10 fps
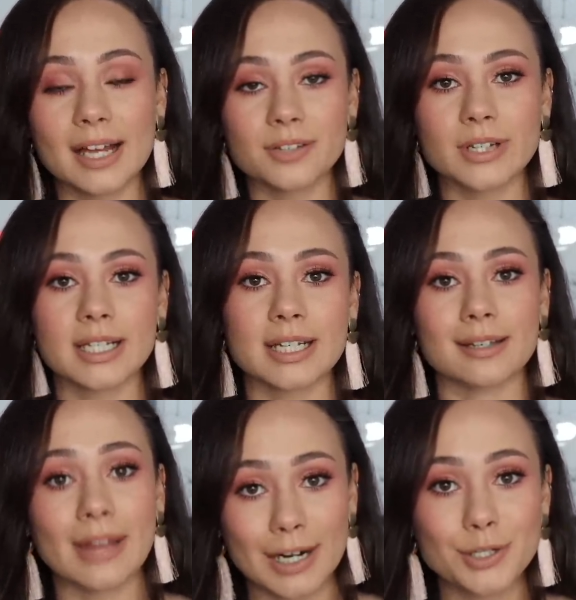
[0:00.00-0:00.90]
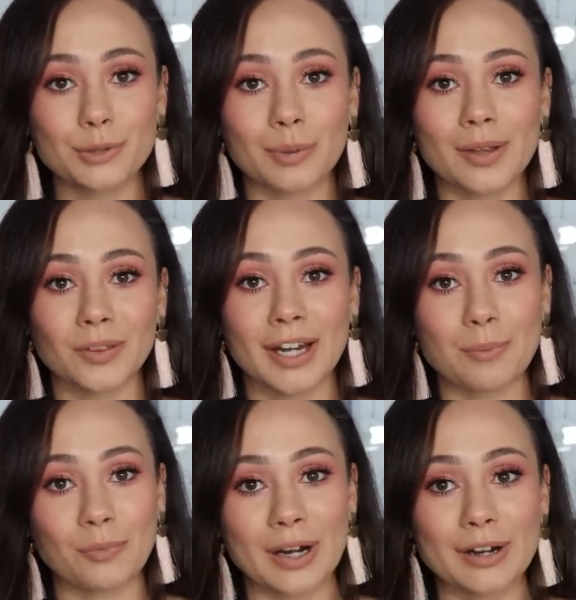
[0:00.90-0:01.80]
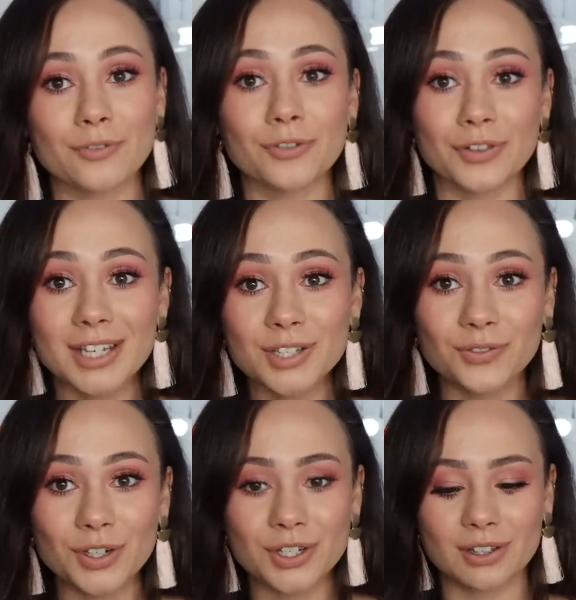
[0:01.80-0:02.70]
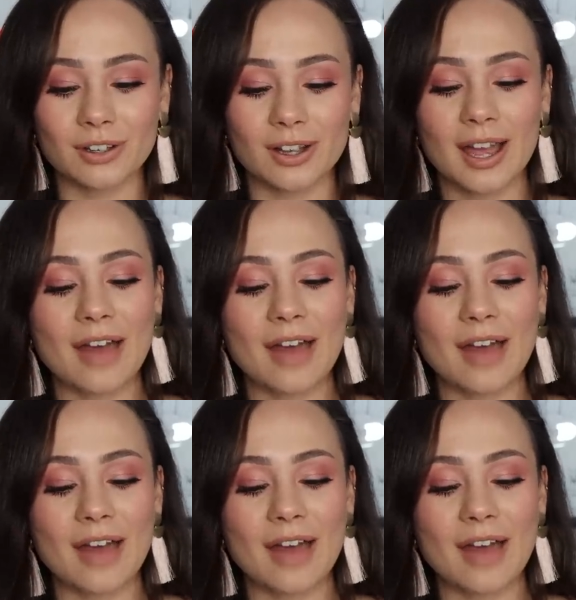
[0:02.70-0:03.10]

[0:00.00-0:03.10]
As you can see, that is the one that I'm wearing for this first look.